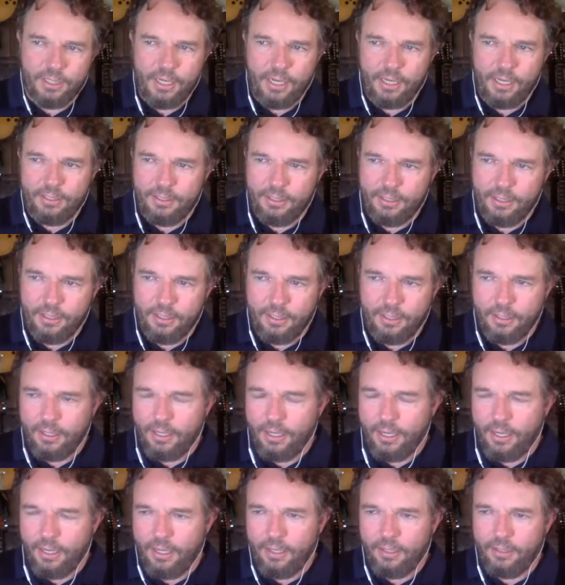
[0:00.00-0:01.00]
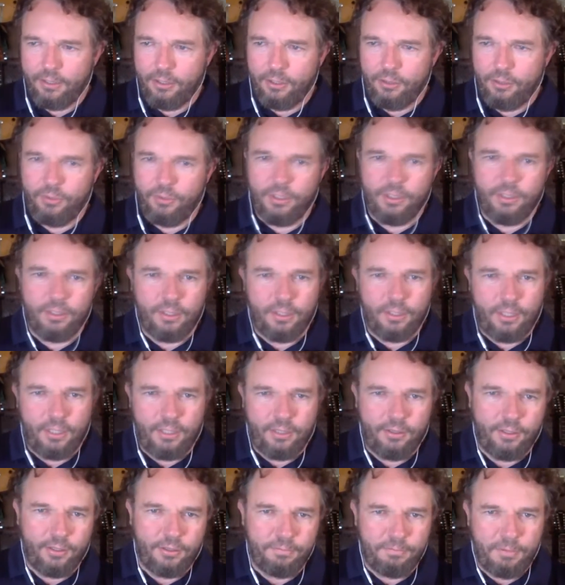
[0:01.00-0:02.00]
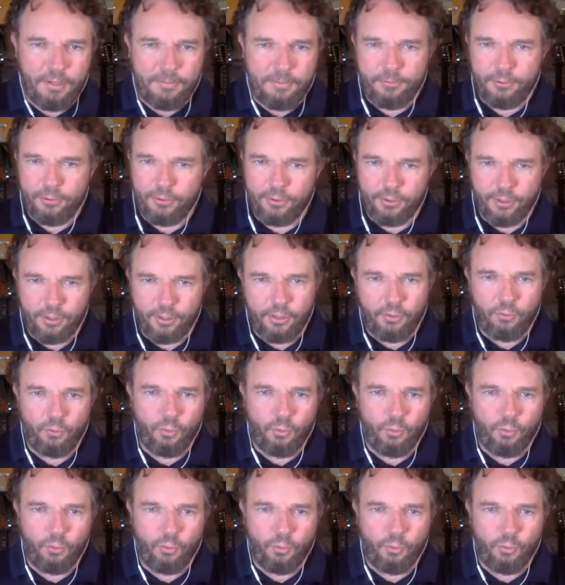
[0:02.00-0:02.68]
idea and you didn't need these people you're going to